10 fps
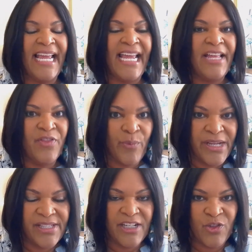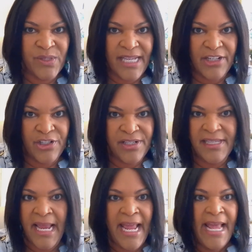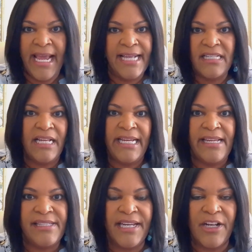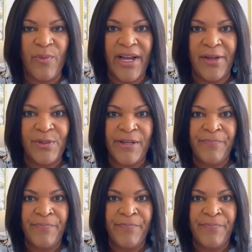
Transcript: in the residential sections, it's not easy to get around.